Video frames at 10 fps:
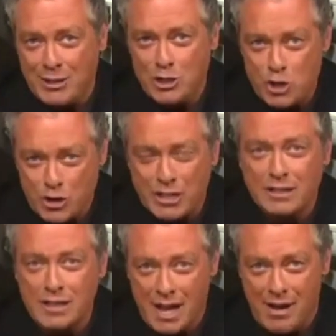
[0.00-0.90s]
that you're going to
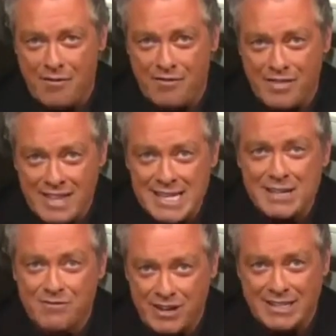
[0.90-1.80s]
love these
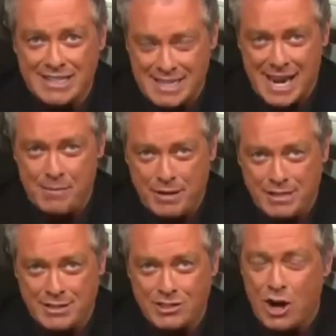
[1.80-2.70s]
Invicta
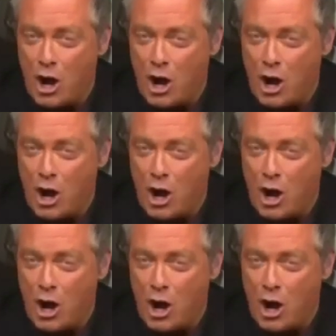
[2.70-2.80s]
timepieces,